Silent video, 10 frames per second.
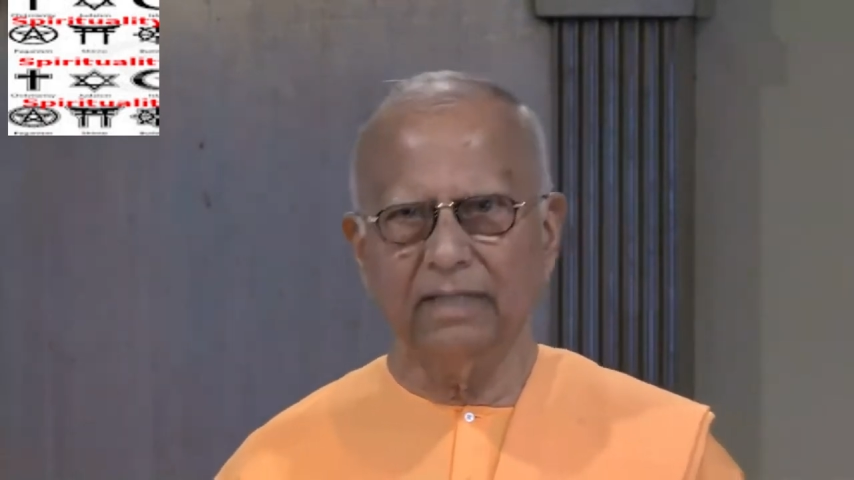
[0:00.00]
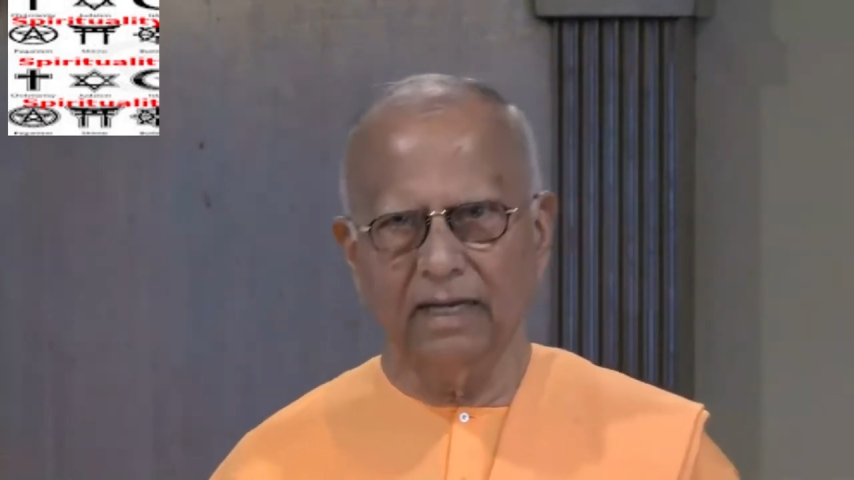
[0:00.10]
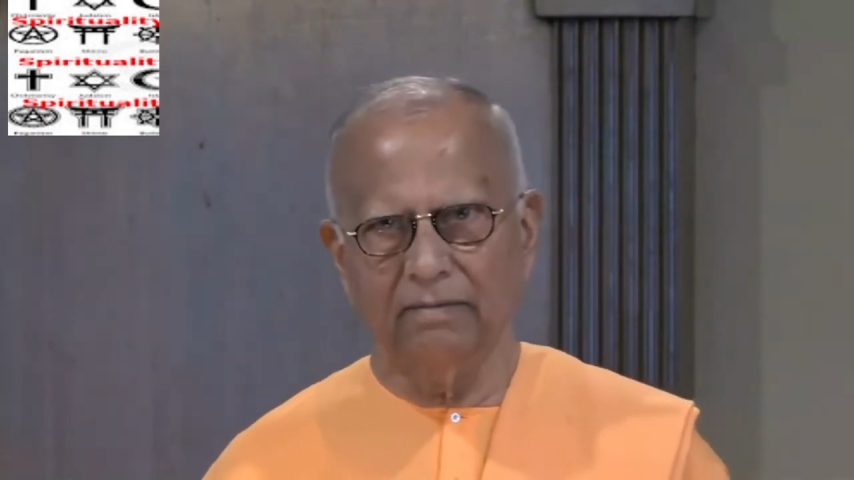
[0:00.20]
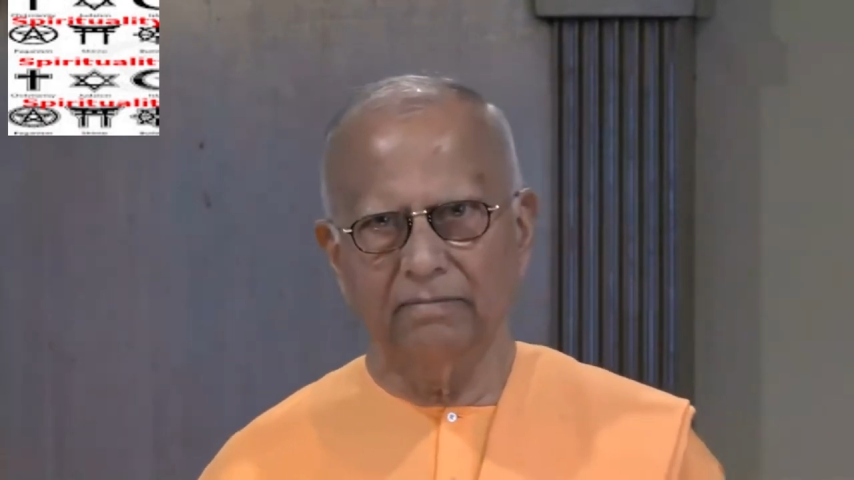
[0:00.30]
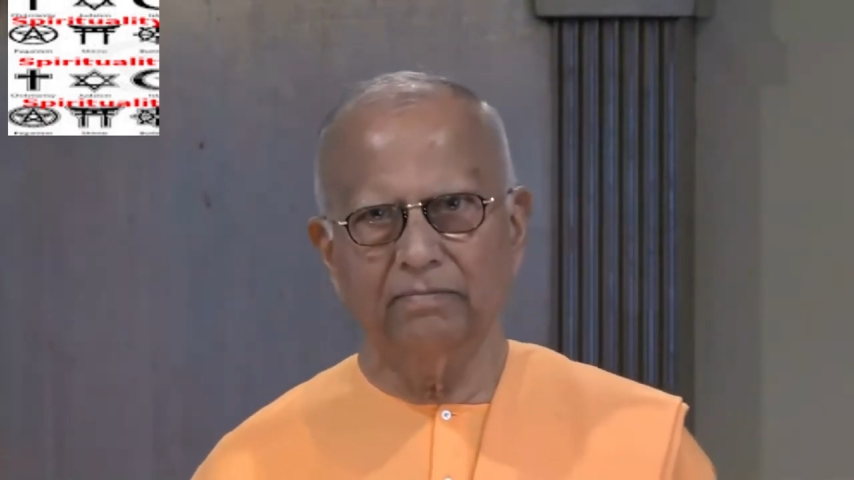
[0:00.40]
I
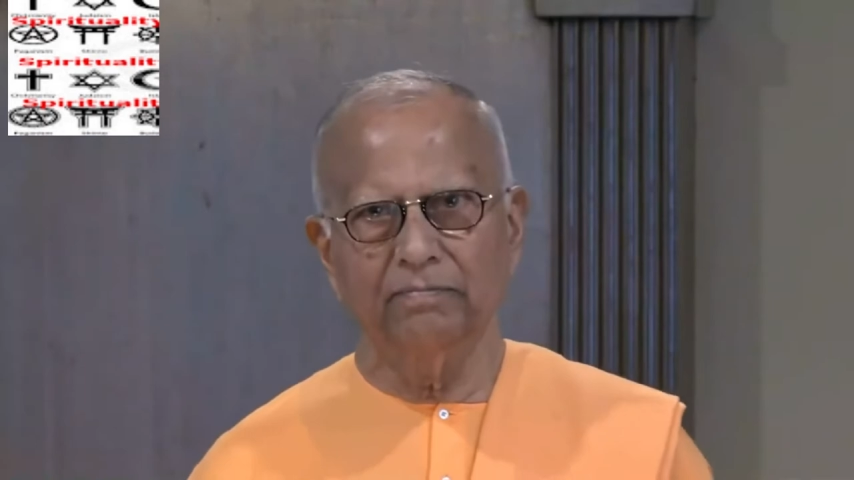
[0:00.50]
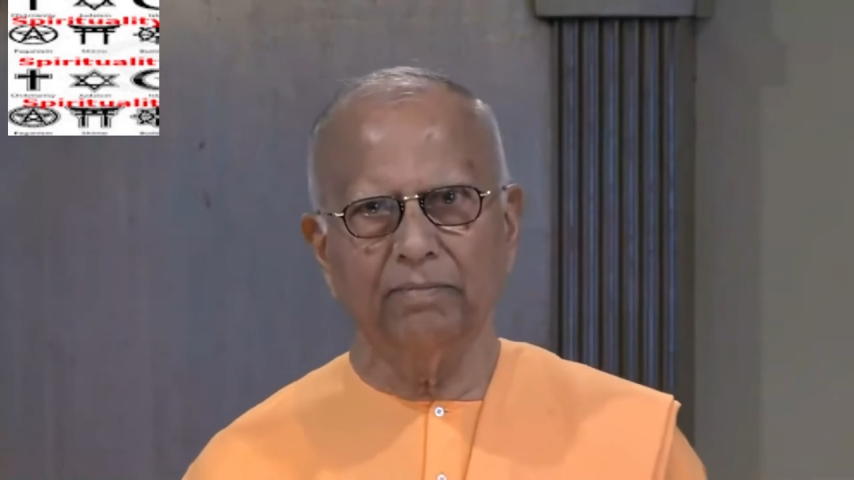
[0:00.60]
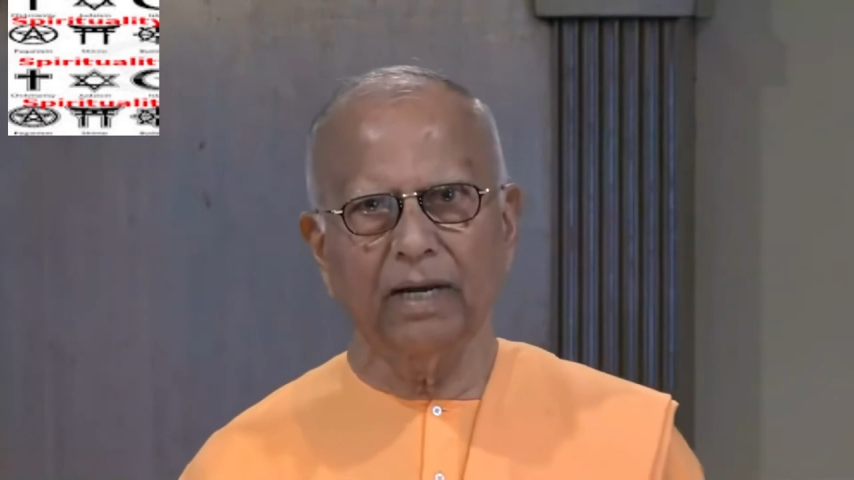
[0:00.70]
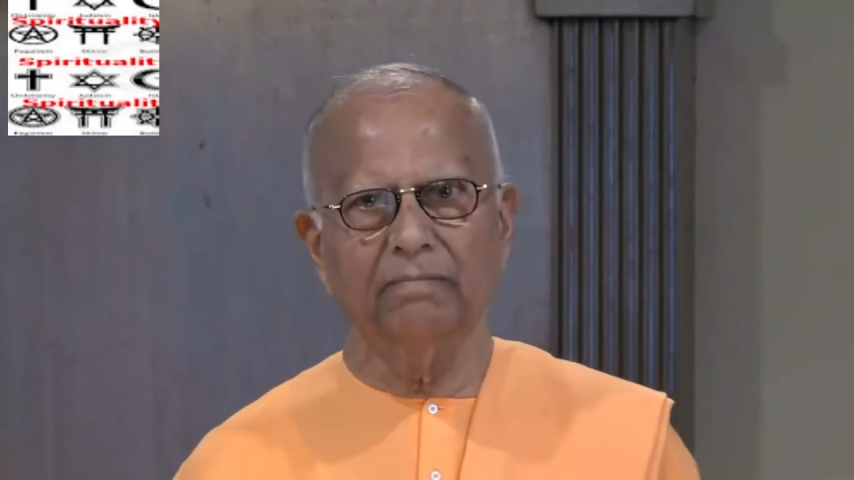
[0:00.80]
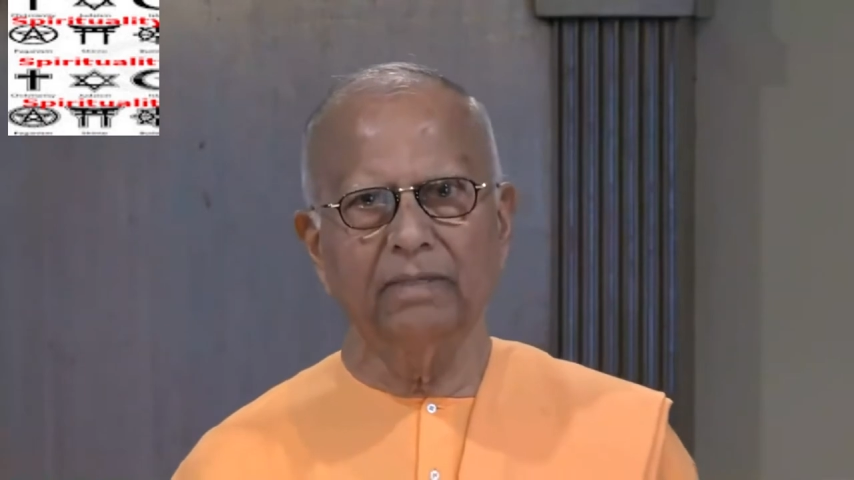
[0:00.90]
am
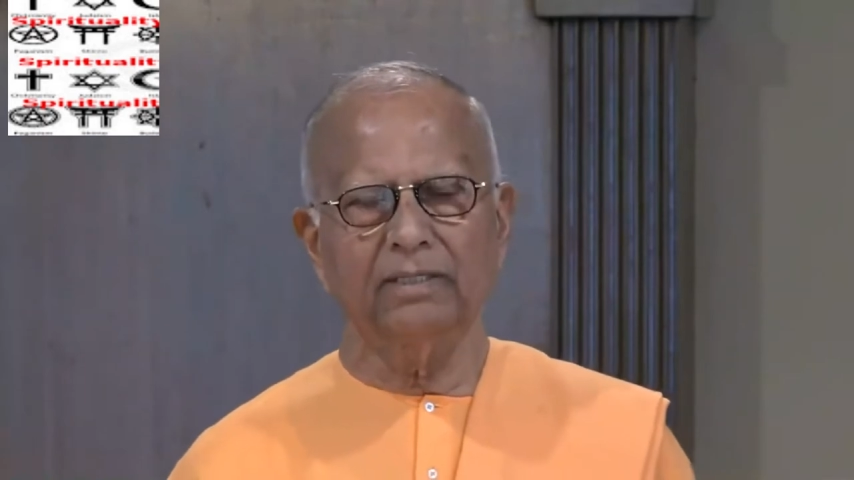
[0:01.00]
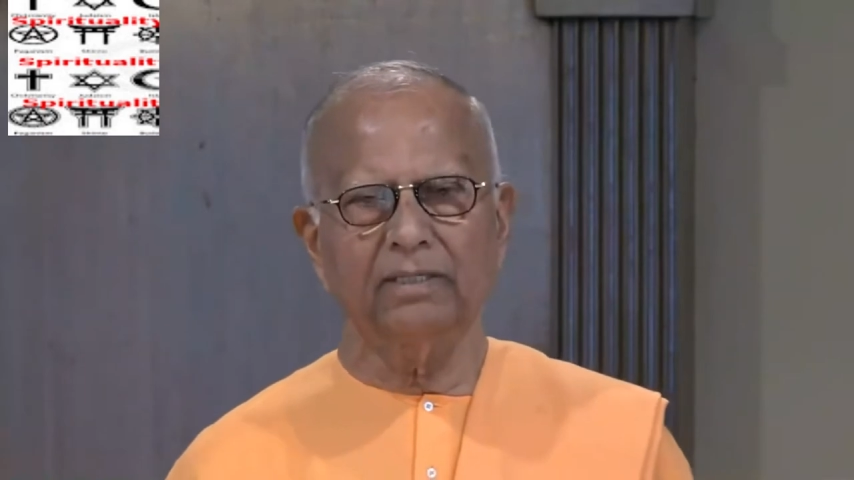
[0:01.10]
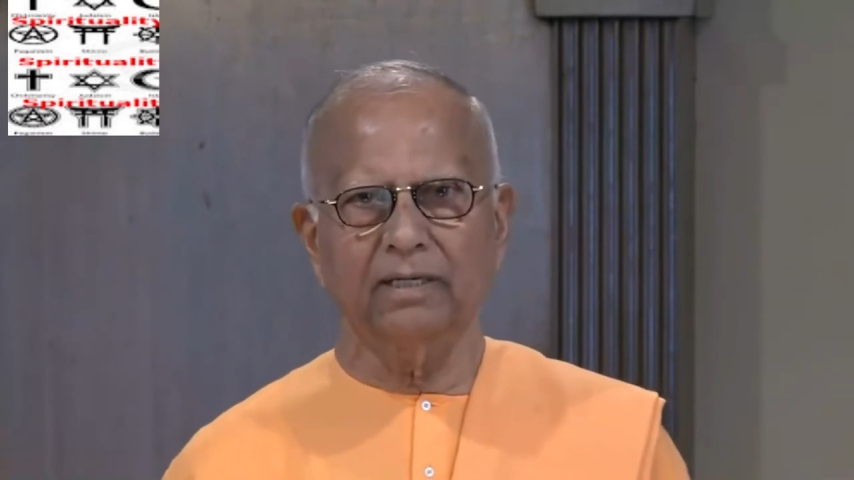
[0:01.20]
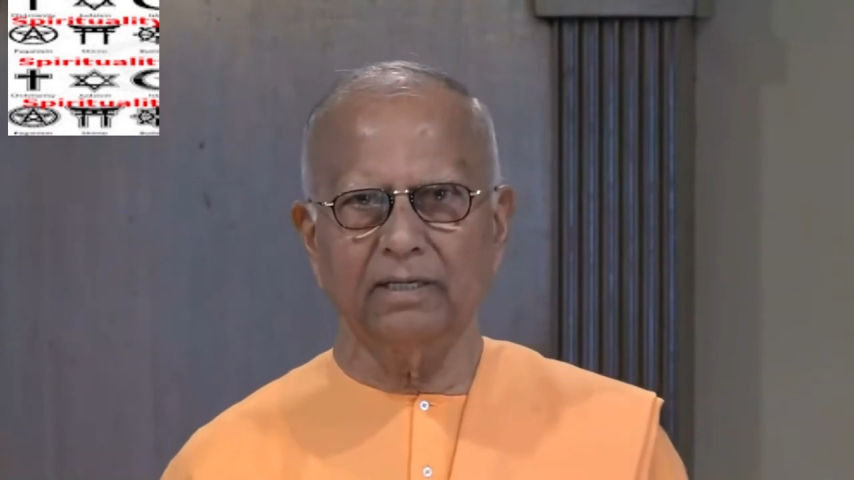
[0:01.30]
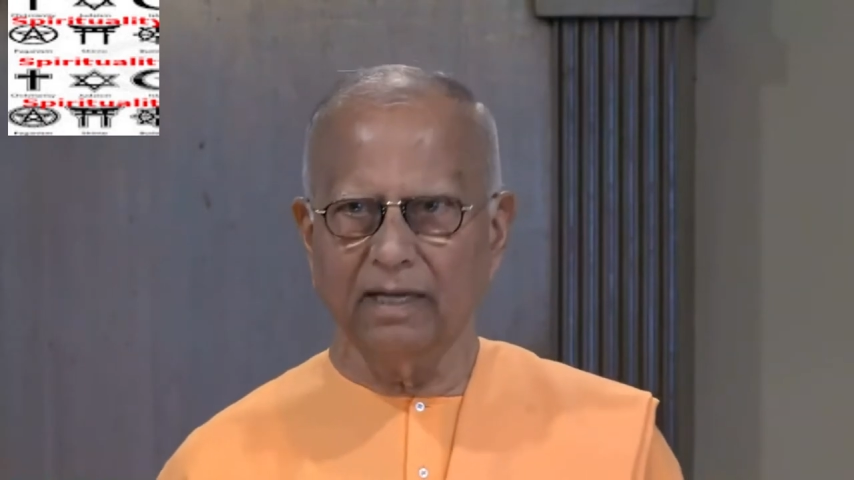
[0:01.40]
prime minister,